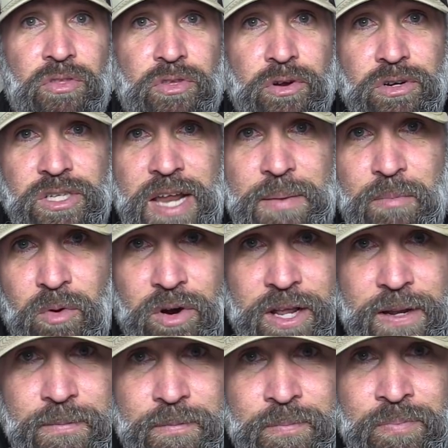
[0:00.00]
Thursday
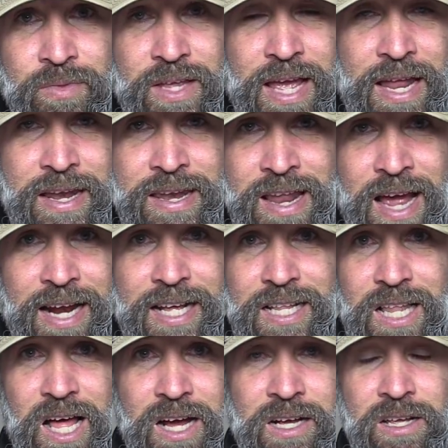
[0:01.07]
morning at 9
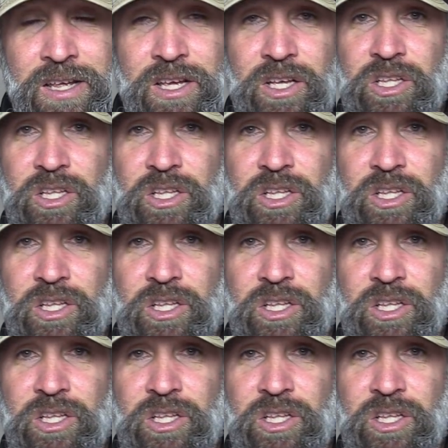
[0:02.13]
o'clock,